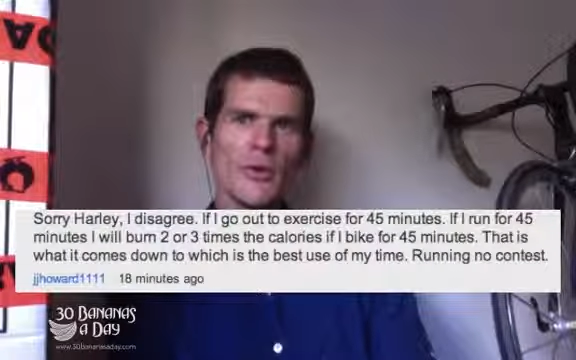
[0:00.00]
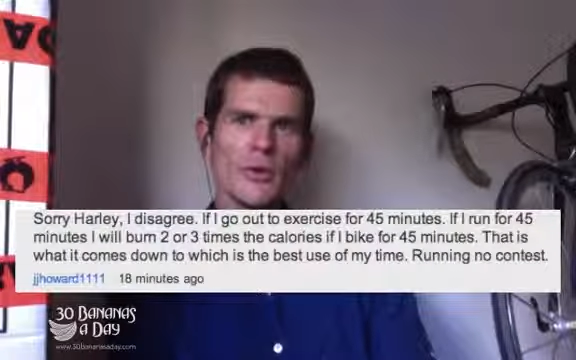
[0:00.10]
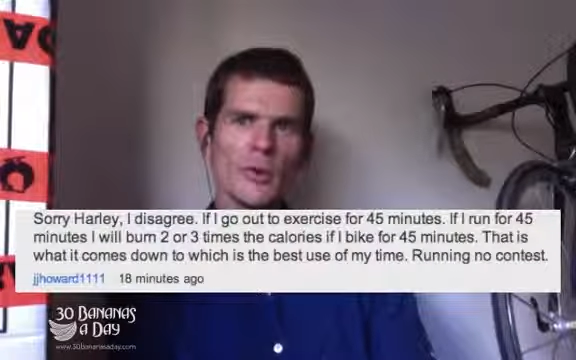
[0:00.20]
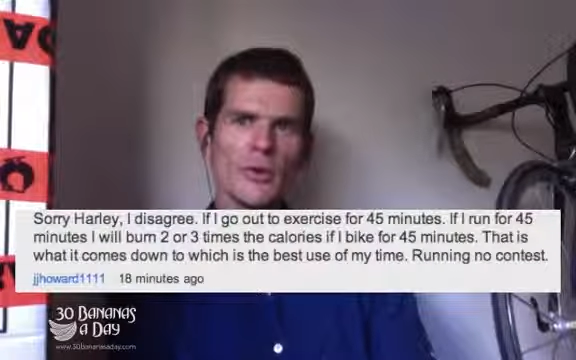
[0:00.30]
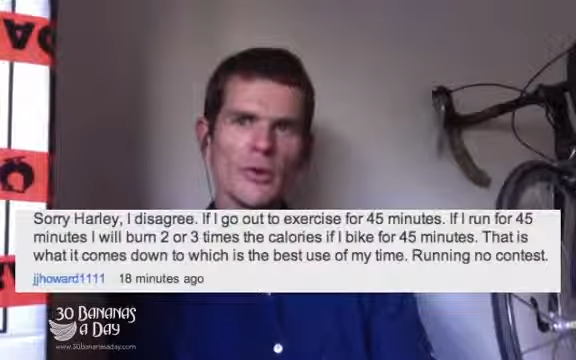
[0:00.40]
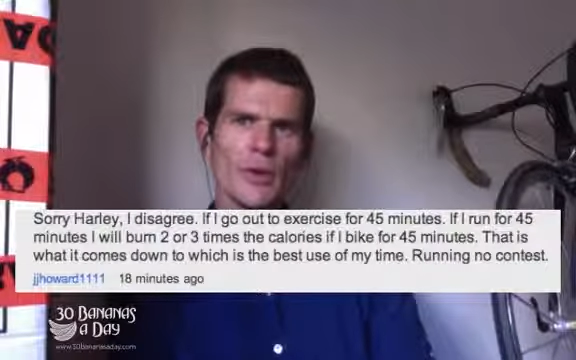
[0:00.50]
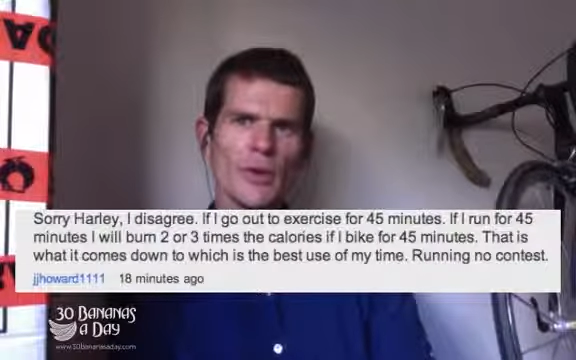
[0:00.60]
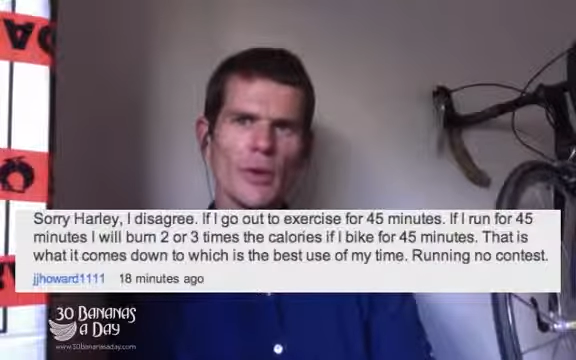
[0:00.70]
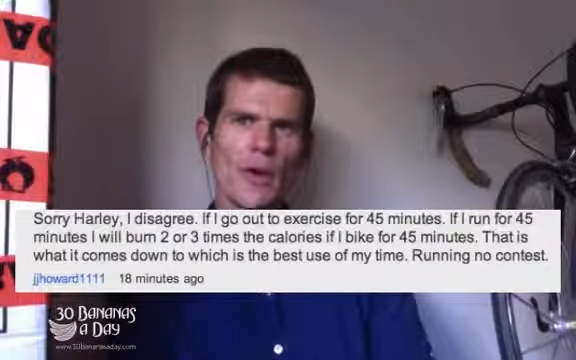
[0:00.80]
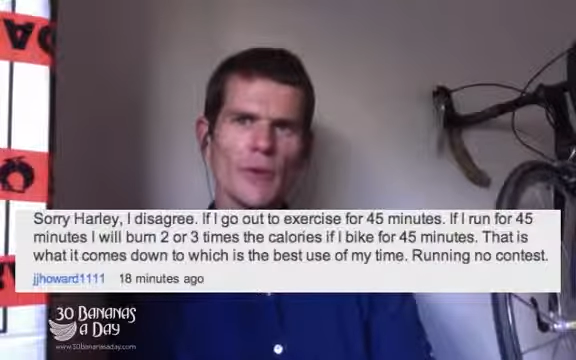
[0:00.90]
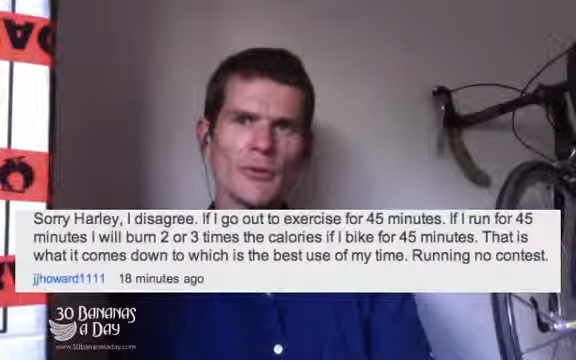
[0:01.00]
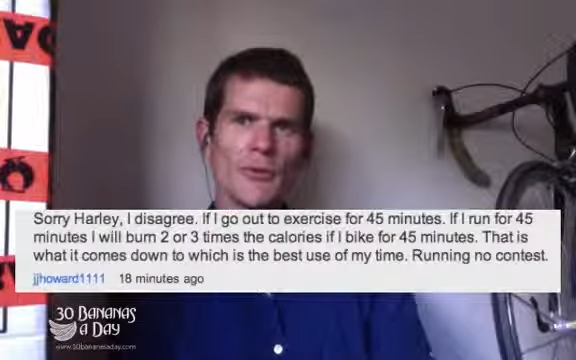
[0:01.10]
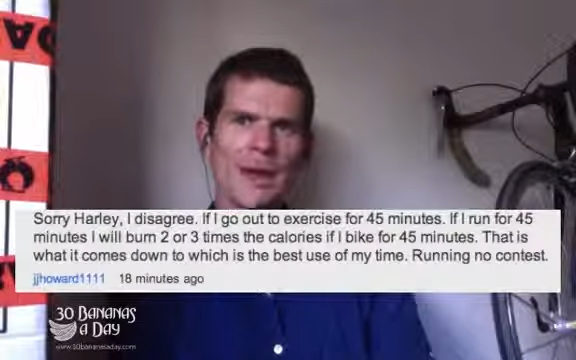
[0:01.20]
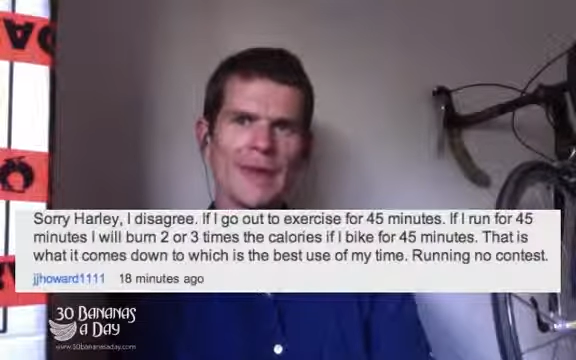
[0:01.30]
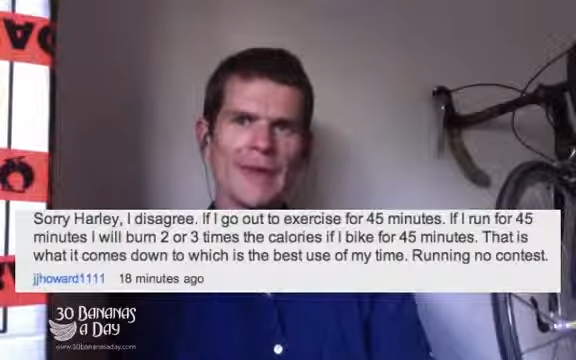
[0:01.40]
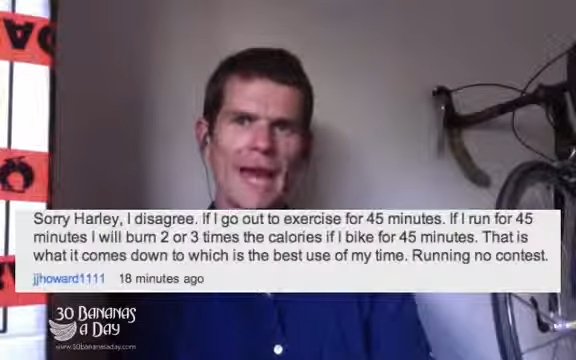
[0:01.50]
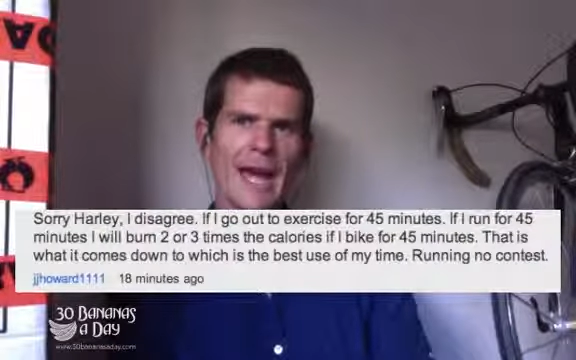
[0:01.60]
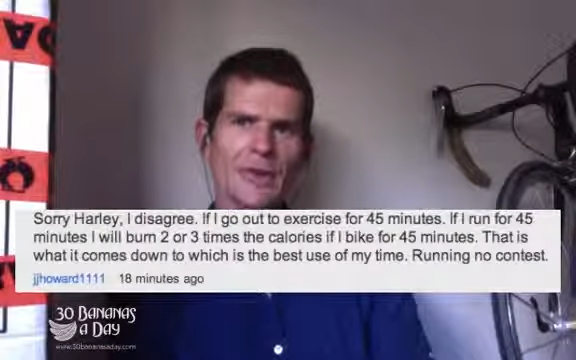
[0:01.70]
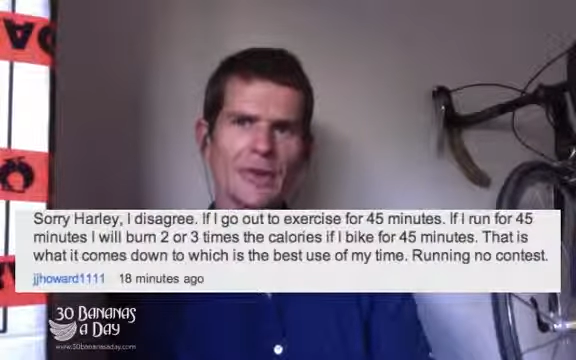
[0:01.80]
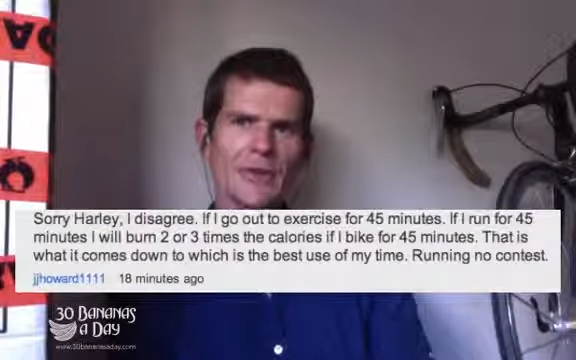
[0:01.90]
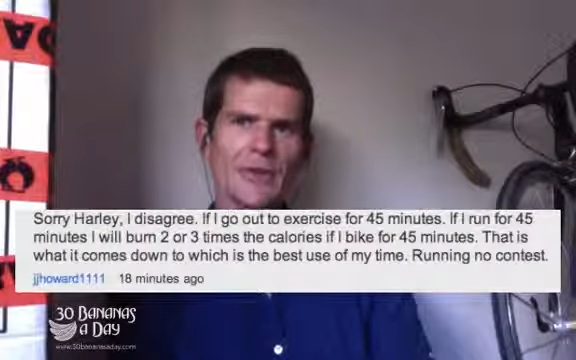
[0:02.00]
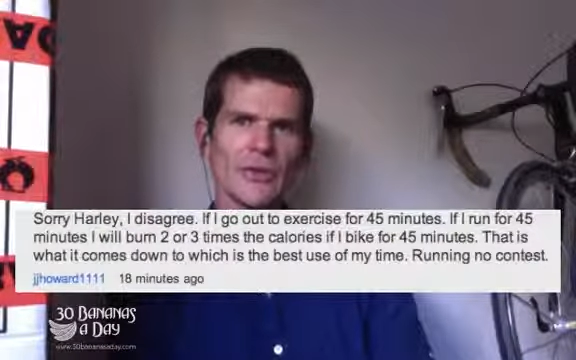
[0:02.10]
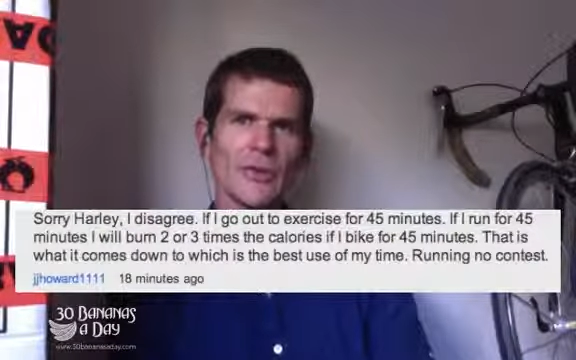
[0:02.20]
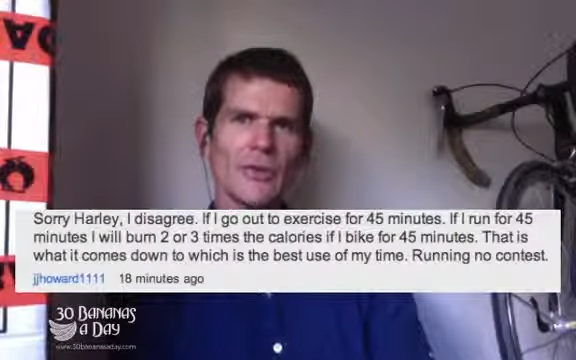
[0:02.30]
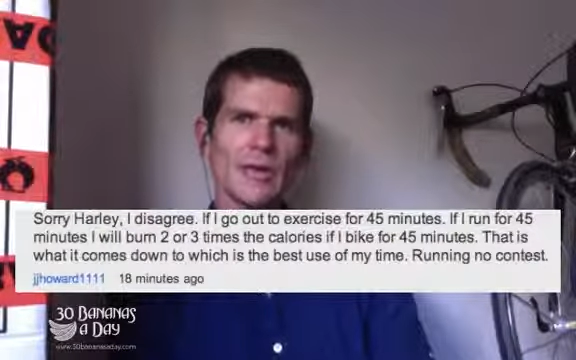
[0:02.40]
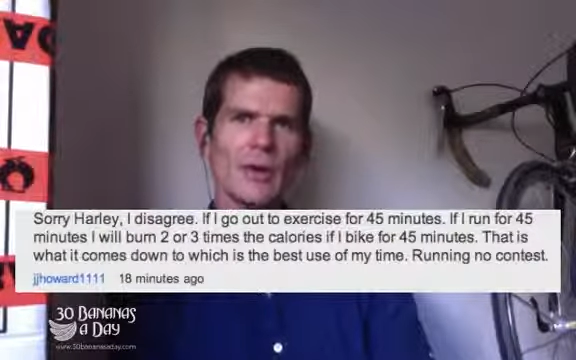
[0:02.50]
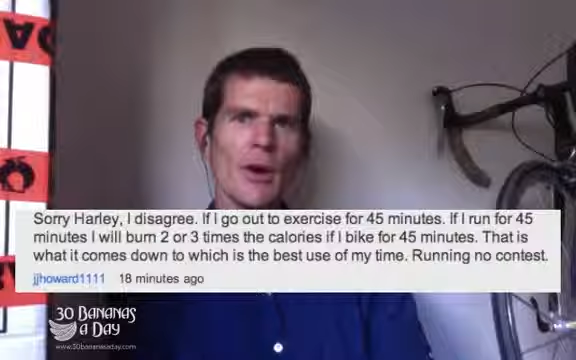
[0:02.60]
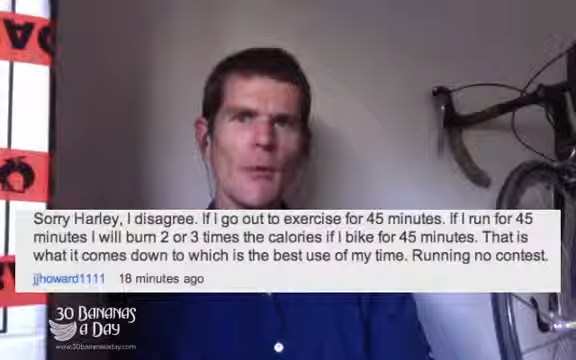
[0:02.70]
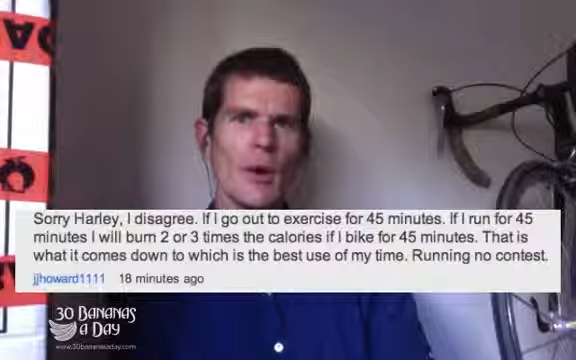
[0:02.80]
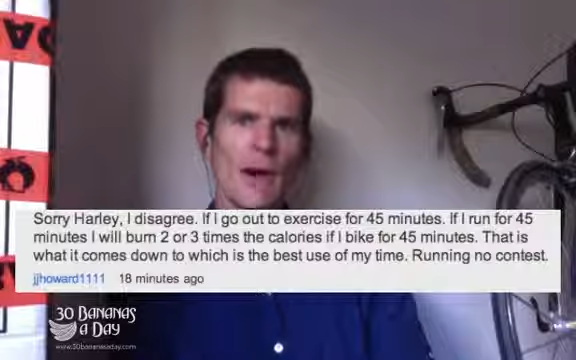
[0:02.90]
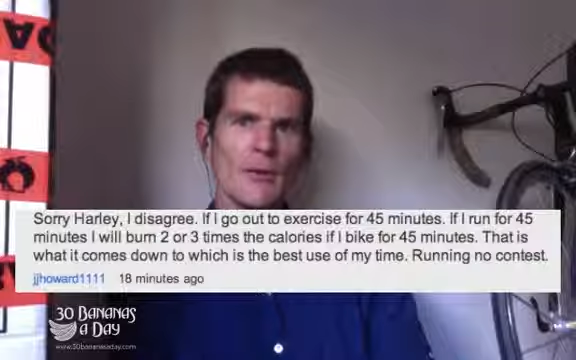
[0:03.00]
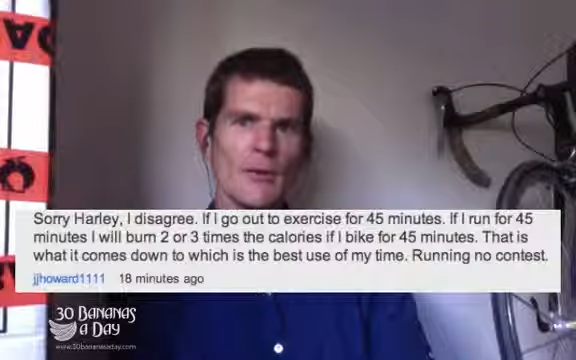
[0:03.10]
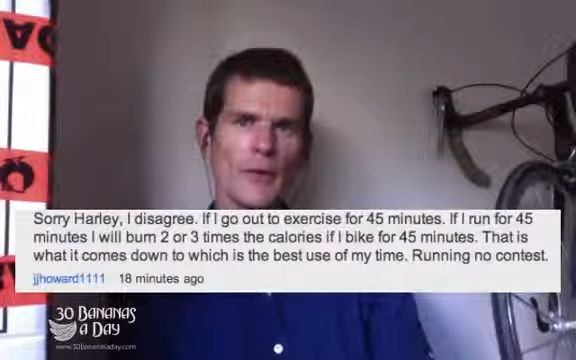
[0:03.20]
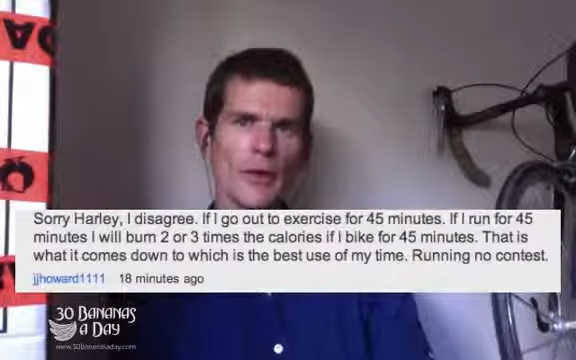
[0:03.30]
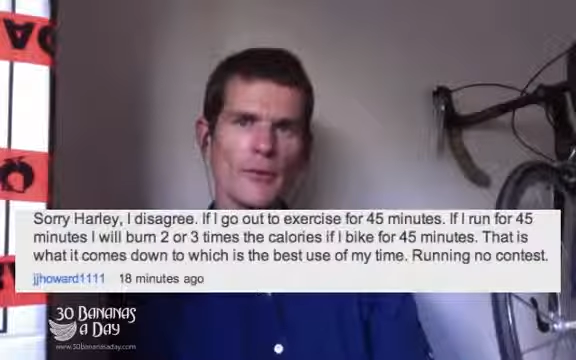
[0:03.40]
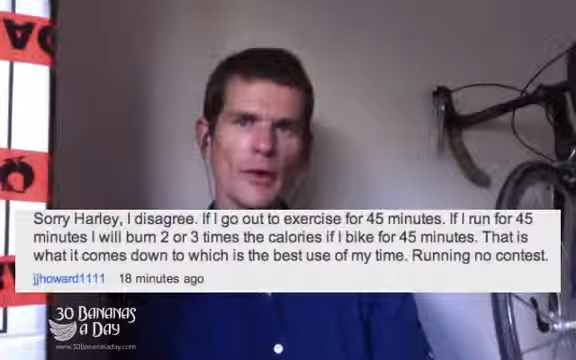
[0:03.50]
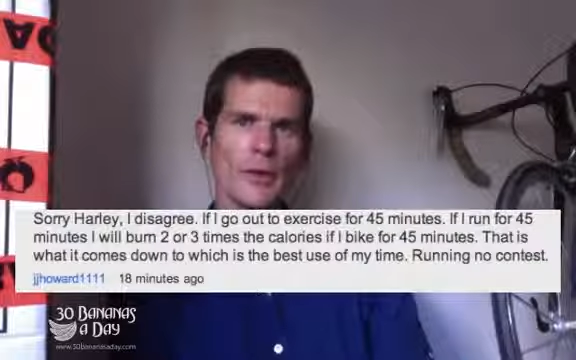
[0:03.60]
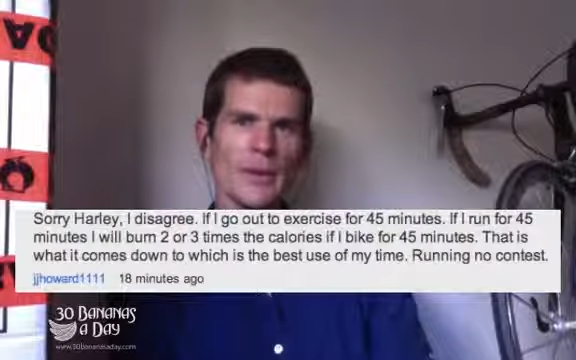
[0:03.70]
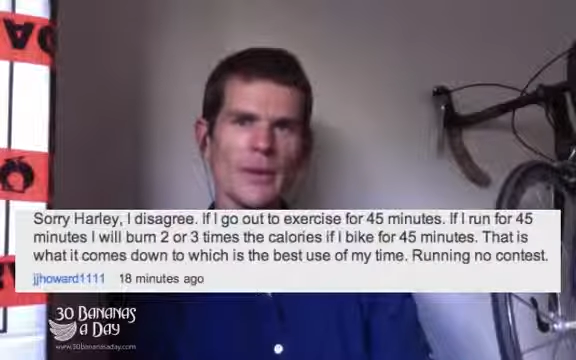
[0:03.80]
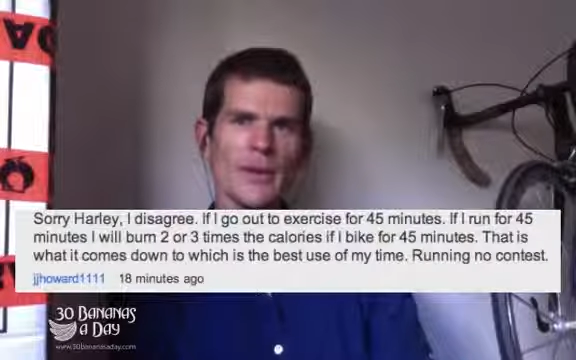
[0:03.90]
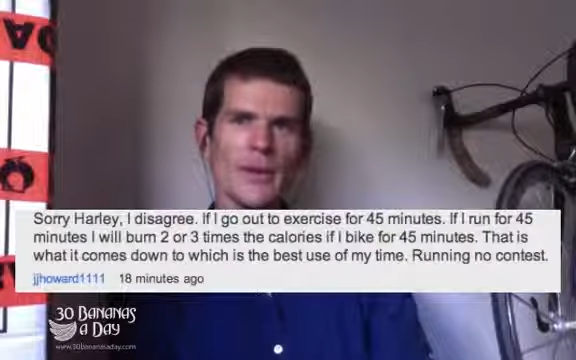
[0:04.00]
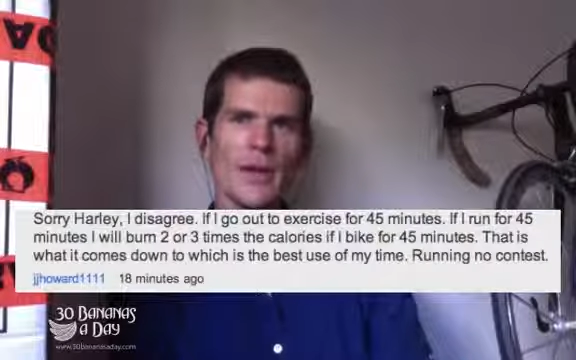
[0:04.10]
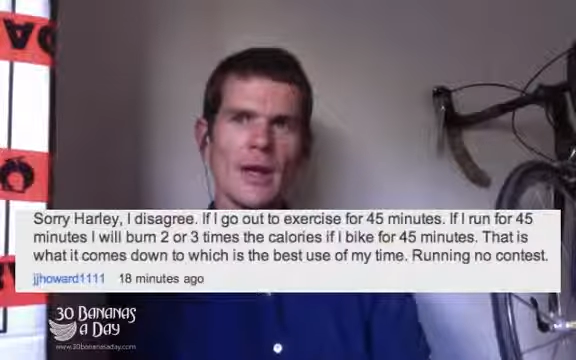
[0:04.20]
two or three times greater the calories if I bike for 45 minutes.